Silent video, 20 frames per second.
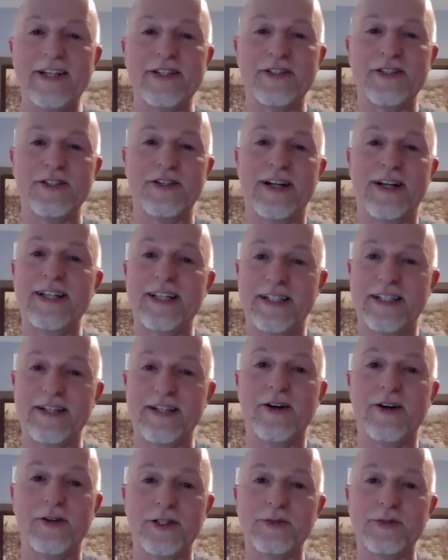that, so I need to
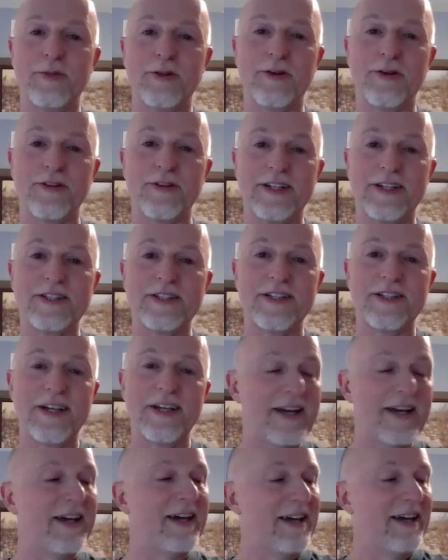go explore this.
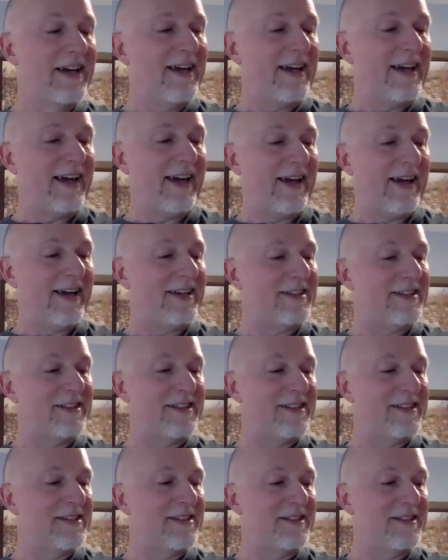
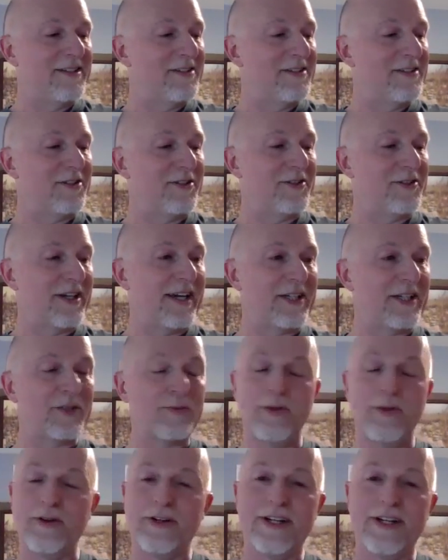And as soon as I
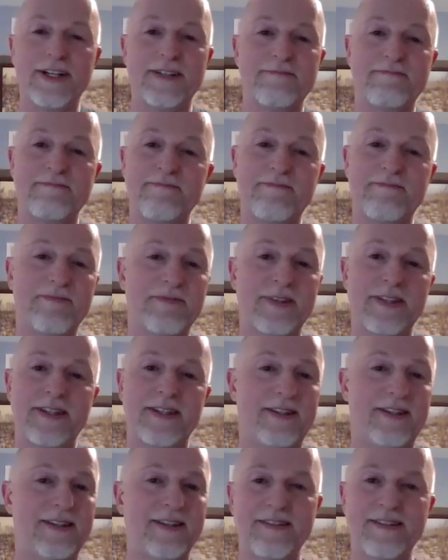explored it,
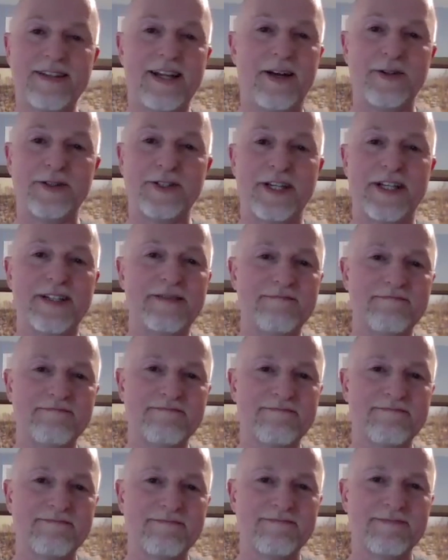I was in,
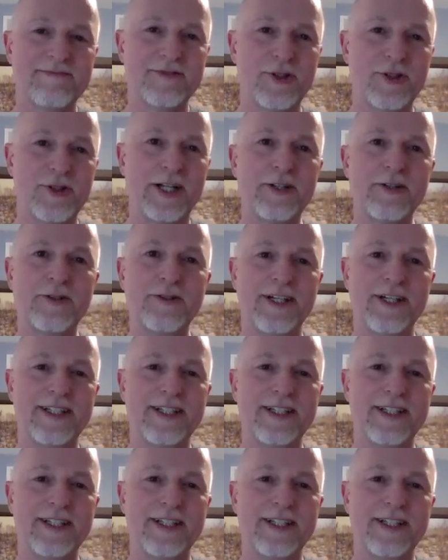drank the